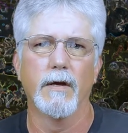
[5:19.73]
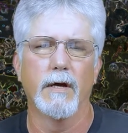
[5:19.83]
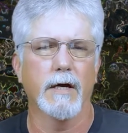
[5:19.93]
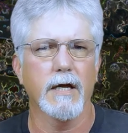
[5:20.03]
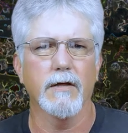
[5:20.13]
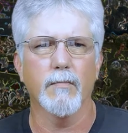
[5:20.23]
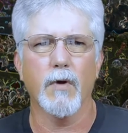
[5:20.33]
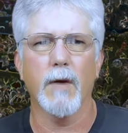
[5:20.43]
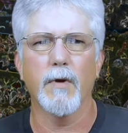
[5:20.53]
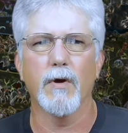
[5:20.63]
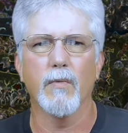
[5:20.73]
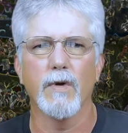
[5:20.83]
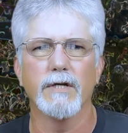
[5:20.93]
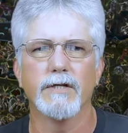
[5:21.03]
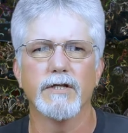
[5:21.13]
Again, the primary
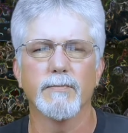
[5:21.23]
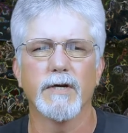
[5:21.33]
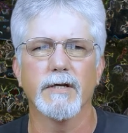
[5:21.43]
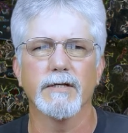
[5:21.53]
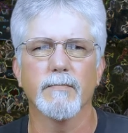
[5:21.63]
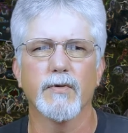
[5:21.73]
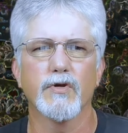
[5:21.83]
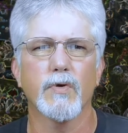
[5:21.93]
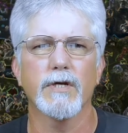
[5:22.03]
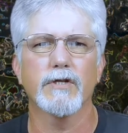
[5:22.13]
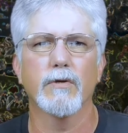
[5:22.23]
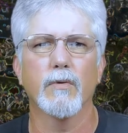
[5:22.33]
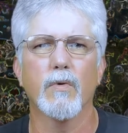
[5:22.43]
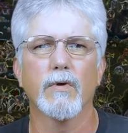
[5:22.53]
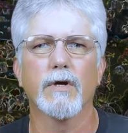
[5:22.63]
reason is because it portrays the
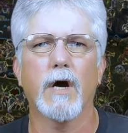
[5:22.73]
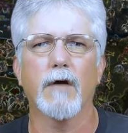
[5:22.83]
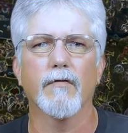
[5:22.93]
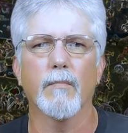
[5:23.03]
Lord God of